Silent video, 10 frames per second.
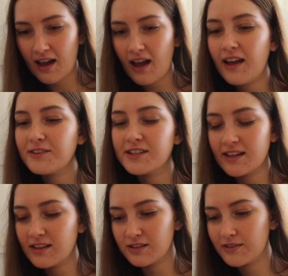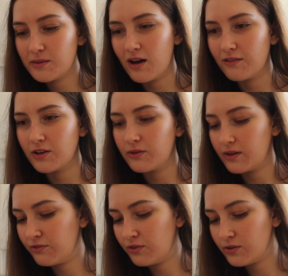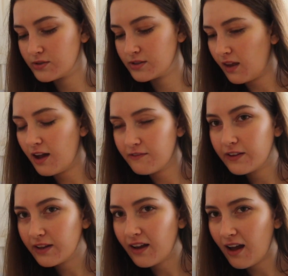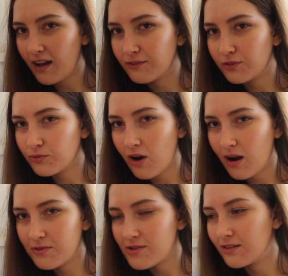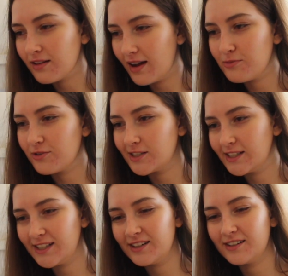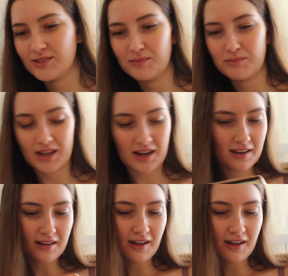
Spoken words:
I have to take this film off though. I feel like I've robbed the library here or something.